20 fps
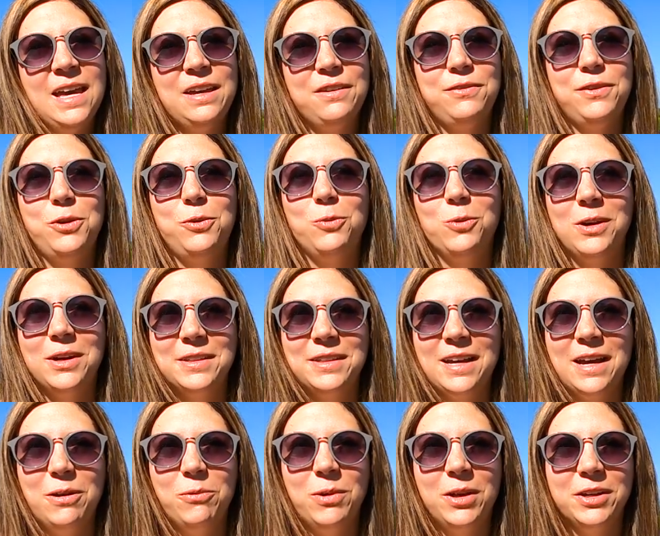if you want
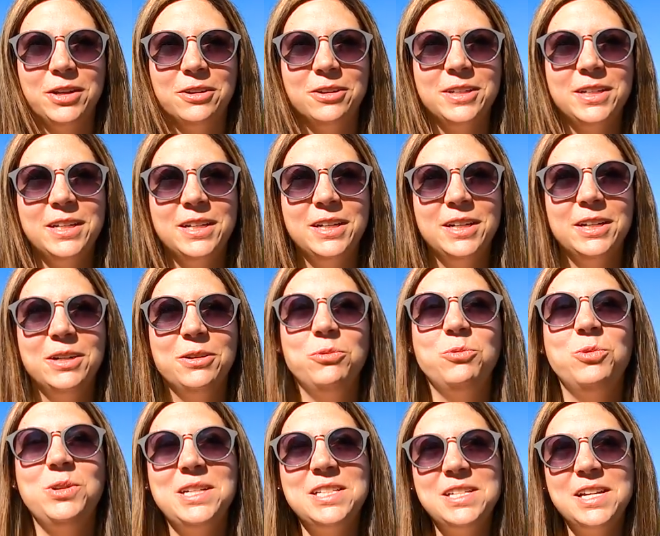that while you're here.
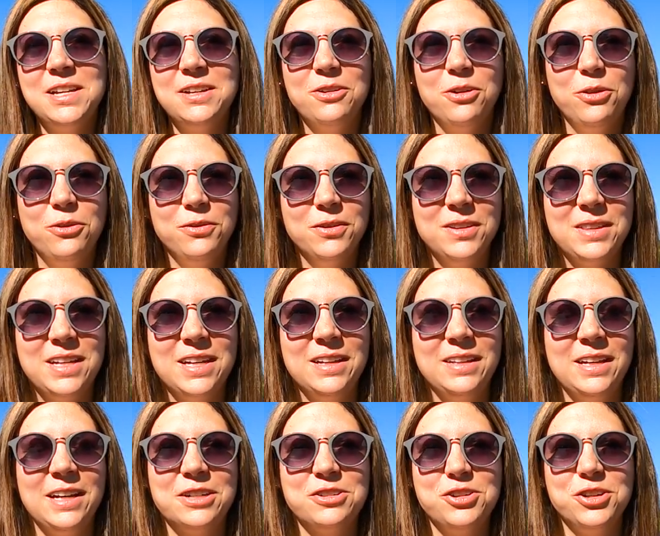We did go for the
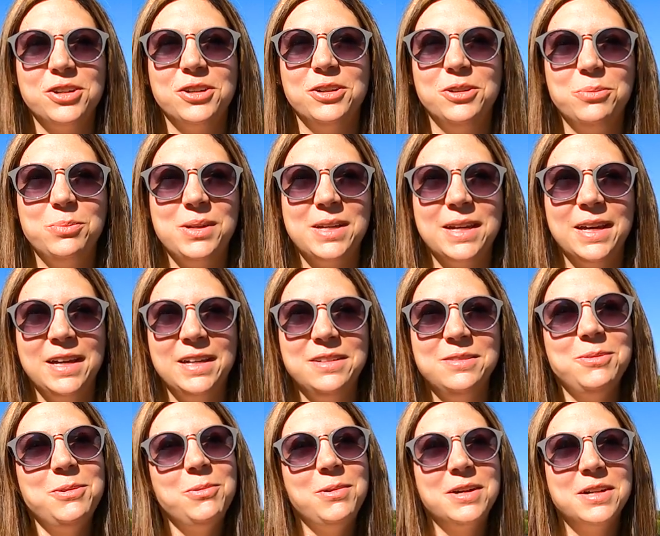electrical
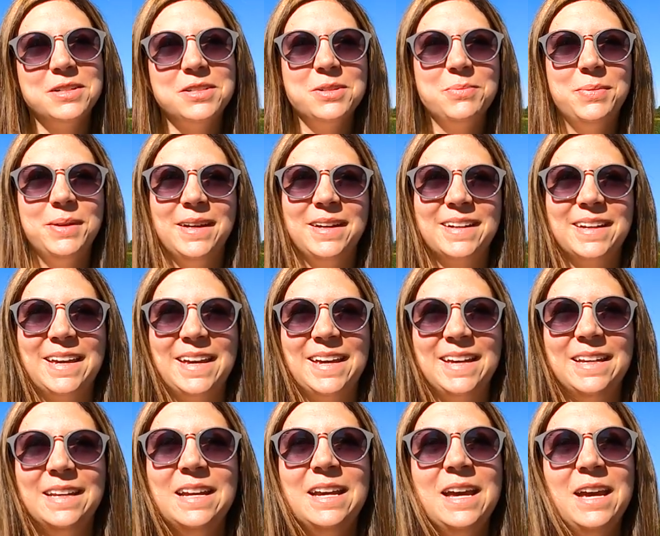because we wanted to plug
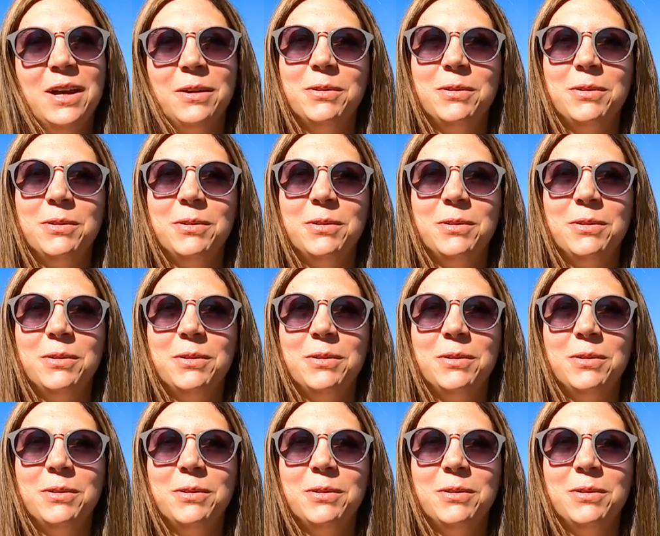in.